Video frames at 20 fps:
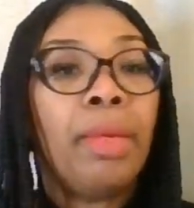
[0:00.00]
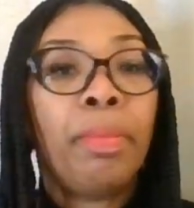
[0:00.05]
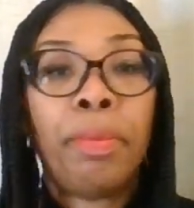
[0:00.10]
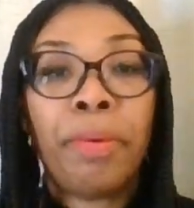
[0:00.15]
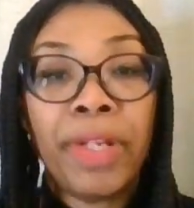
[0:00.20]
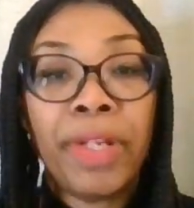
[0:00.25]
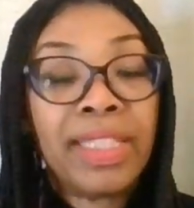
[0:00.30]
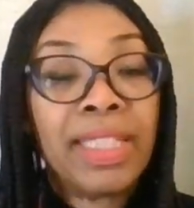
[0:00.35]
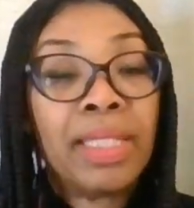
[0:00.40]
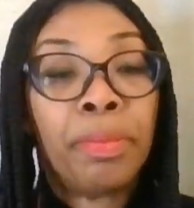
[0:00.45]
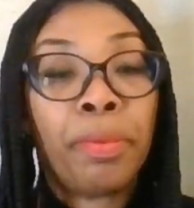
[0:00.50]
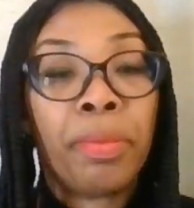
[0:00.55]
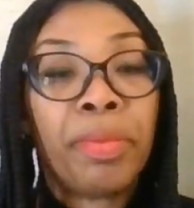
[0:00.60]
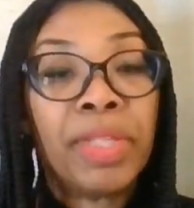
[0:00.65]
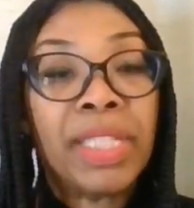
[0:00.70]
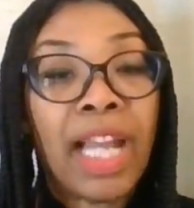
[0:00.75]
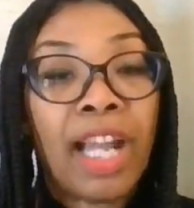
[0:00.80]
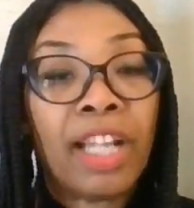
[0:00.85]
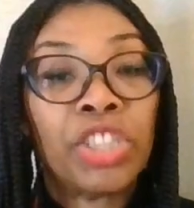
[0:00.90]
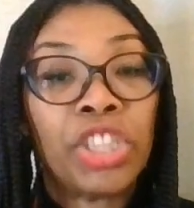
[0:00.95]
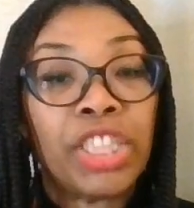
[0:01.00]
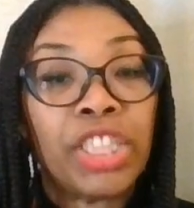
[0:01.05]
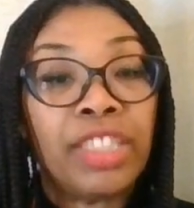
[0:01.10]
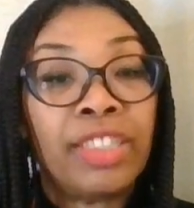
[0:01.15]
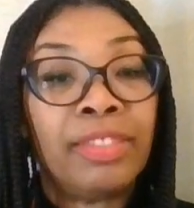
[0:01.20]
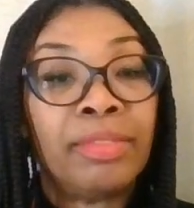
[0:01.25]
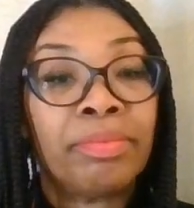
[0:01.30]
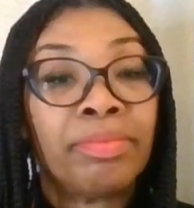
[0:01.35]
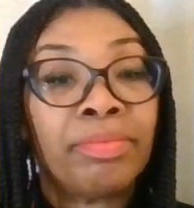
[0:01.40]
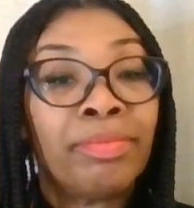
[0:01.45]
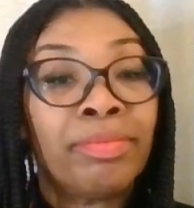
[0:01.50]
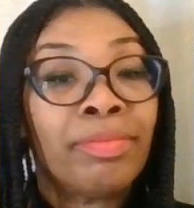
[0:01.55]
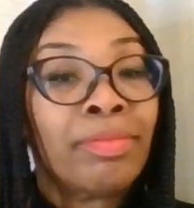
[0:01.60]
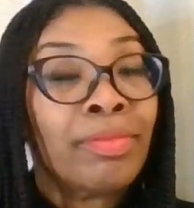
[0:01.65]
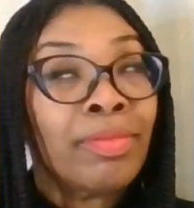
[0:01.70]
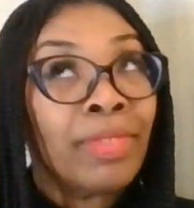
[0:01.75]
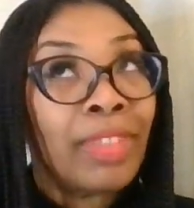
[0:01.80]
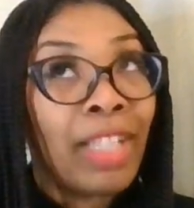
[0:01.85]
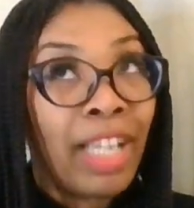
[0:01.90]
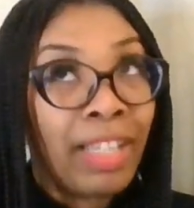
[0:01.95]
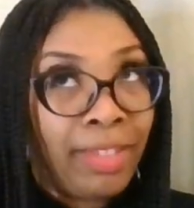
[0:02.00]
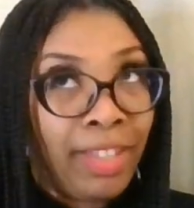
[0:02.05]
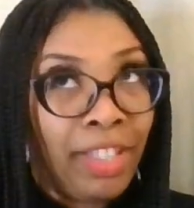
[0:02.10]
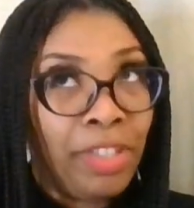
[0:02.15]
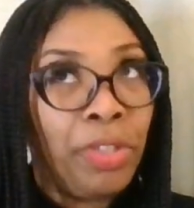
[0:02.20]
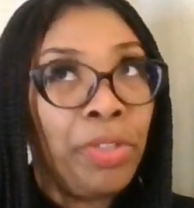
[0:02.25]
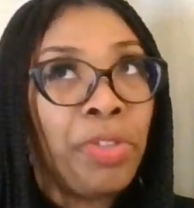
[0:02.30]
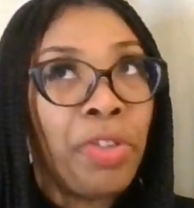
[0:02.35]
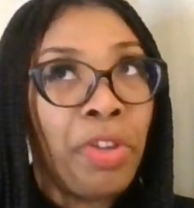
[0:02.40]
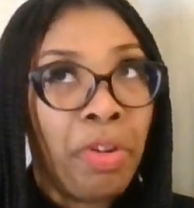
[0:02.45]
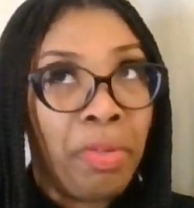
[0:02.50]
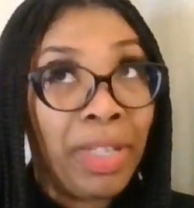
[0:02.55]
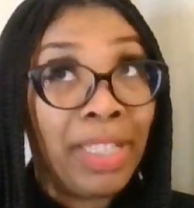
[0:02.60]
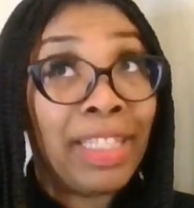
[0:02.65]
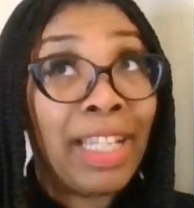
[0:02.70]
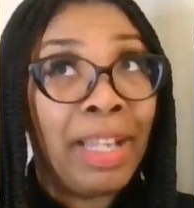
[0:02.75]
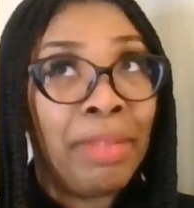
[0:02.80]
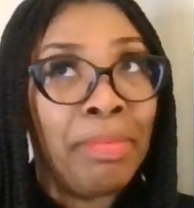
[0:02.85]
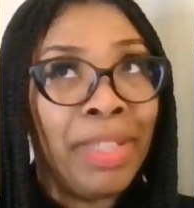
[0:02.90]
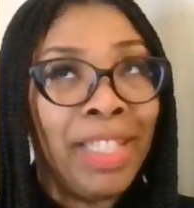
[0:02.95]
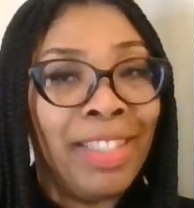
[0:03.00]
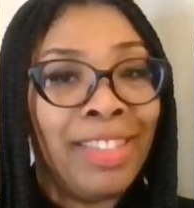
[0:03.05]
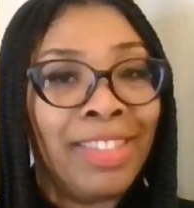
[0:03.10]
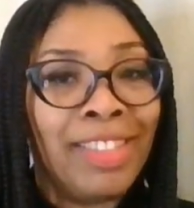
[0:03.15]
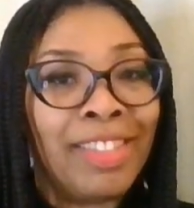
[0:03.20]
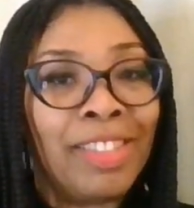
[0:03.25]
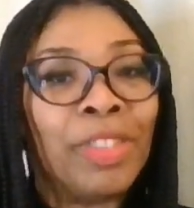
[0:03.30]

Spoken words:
principal reduction, I think you know what that means.